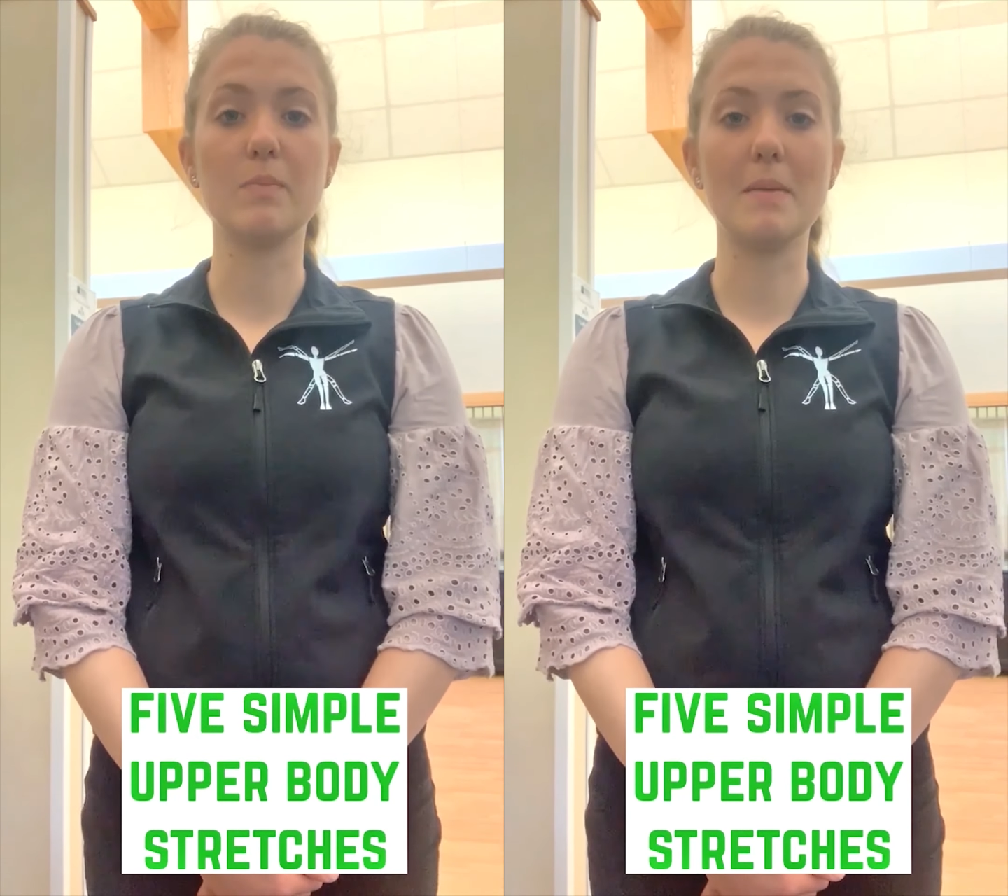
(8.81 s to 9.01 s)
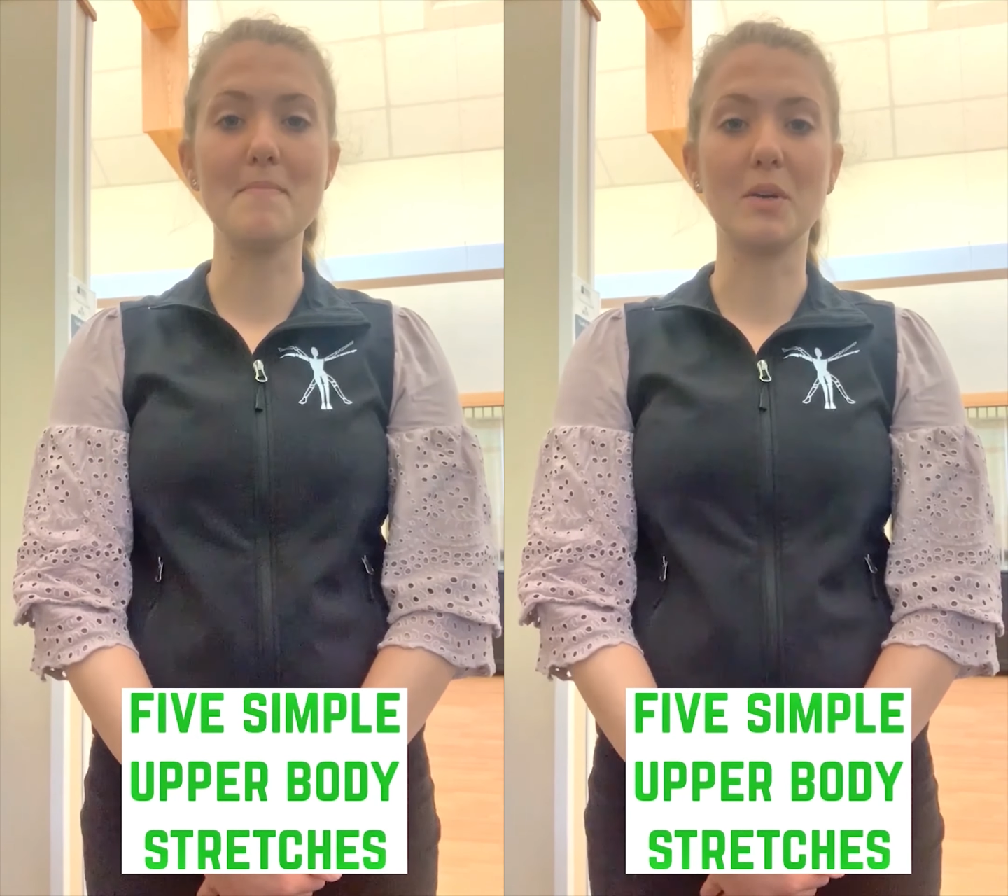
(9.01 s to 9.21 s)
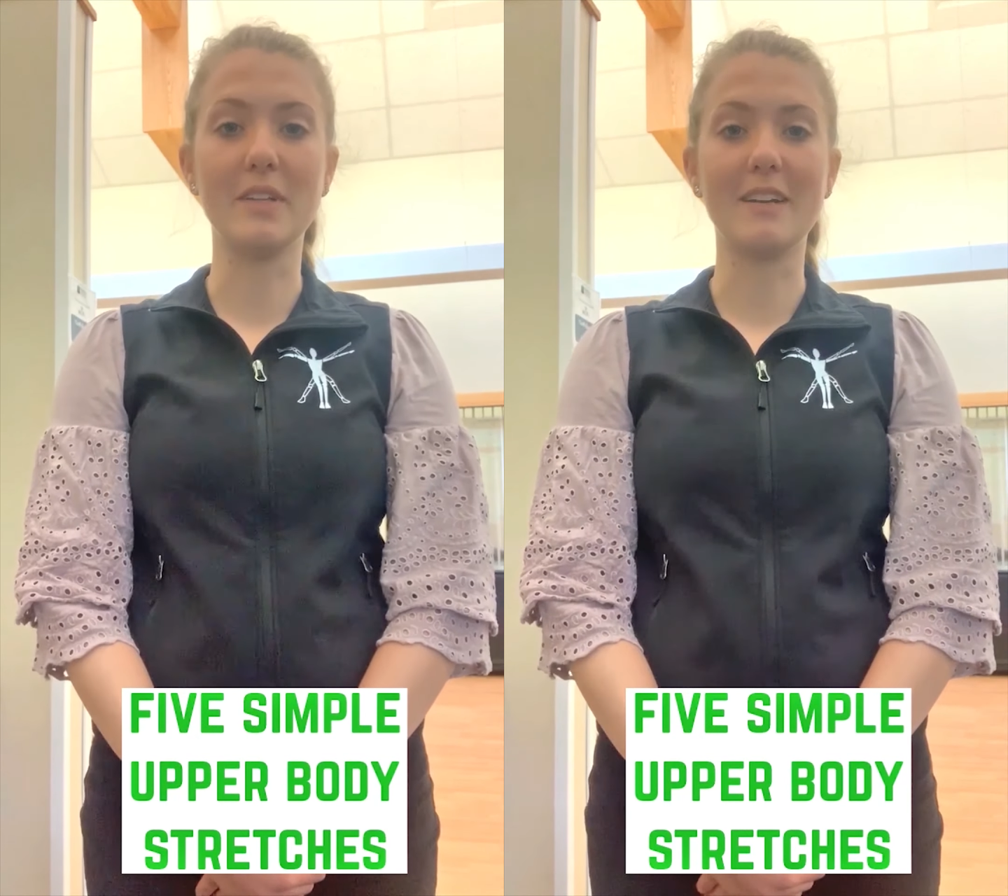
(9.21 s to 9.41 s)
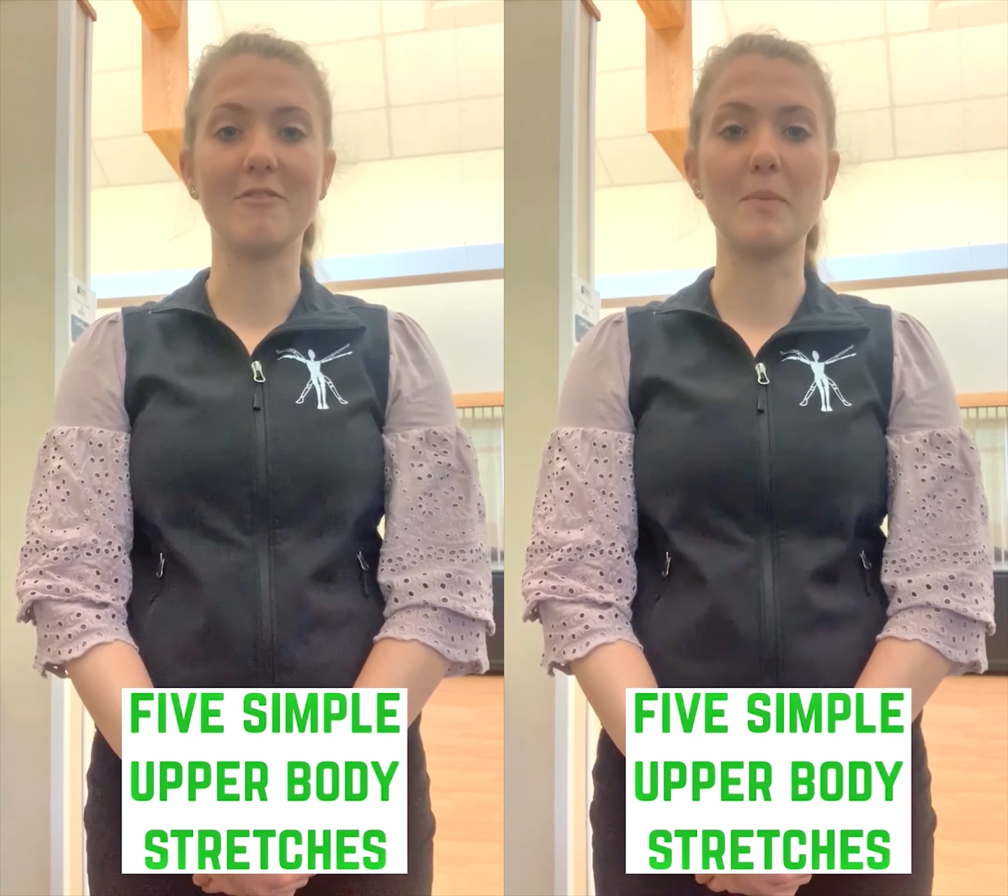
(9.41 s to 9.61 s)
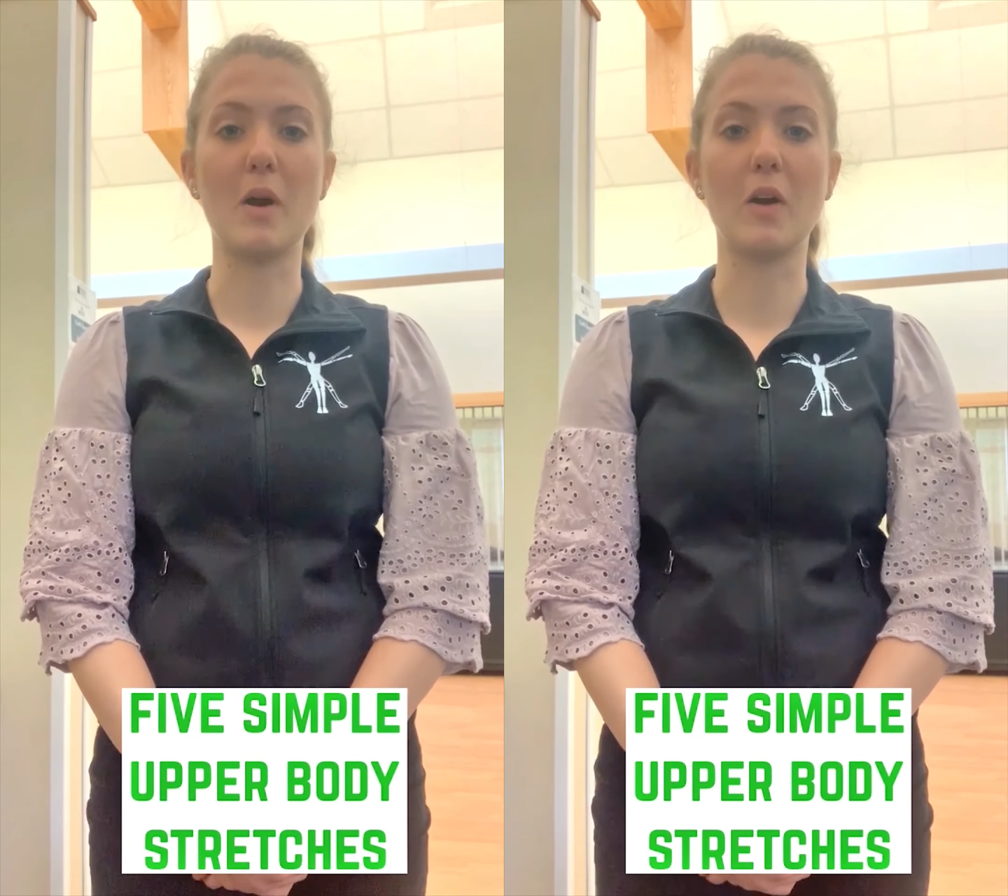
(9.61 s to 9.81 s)
been building
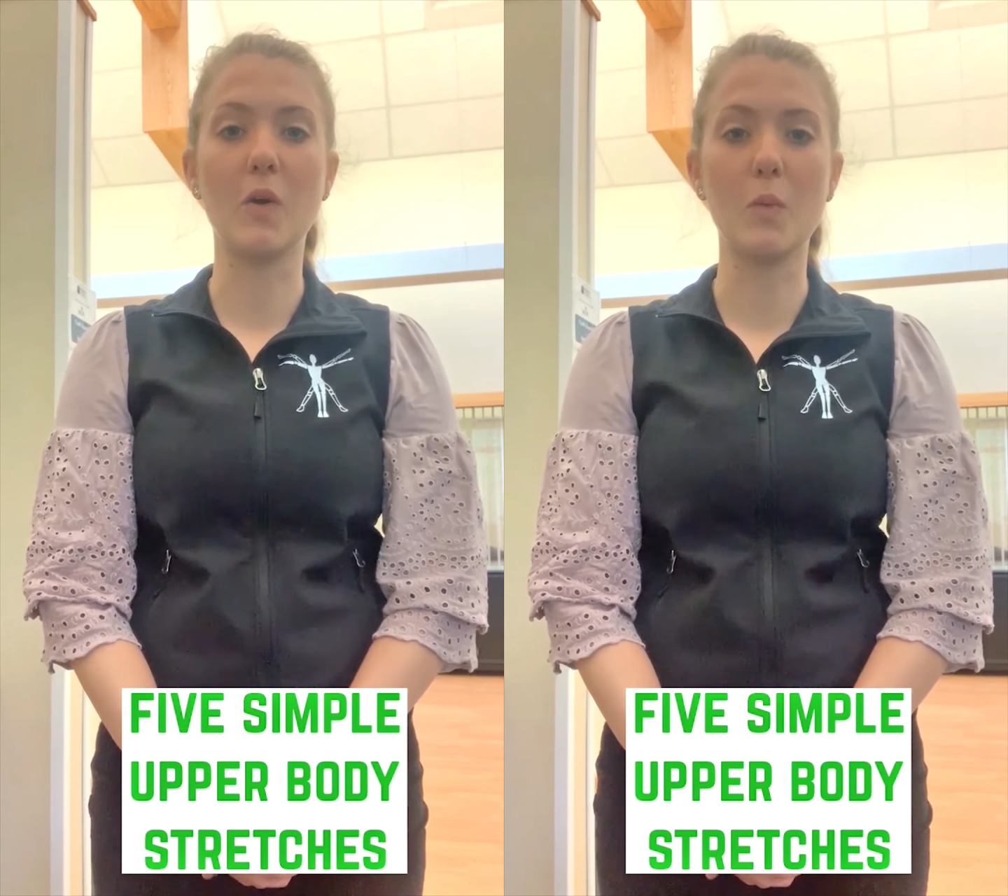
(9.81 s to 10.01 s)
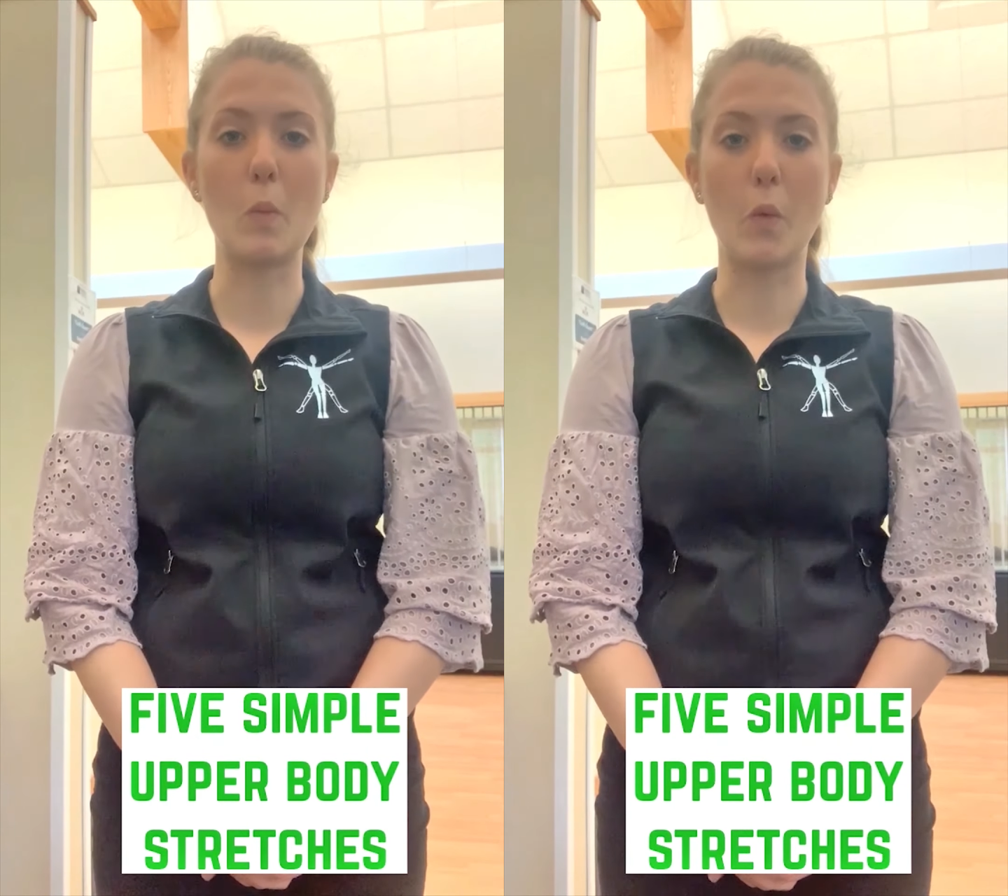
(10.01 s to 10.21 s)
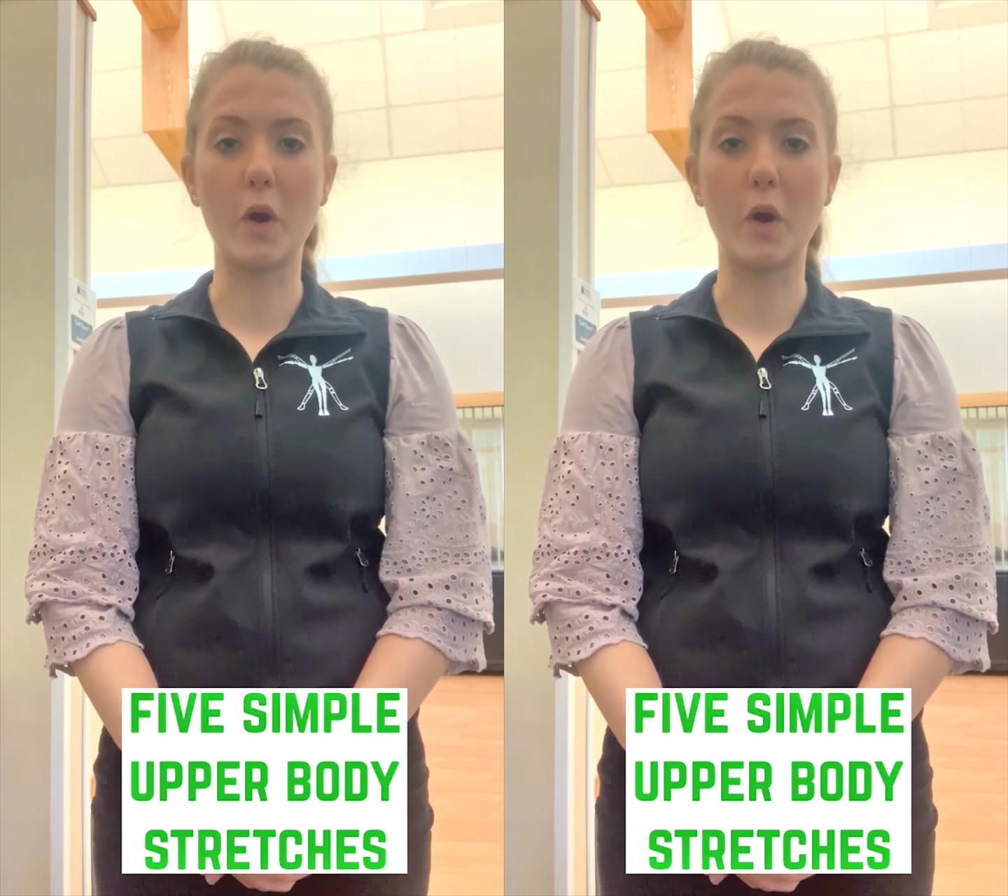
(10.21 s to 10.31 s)
from our home,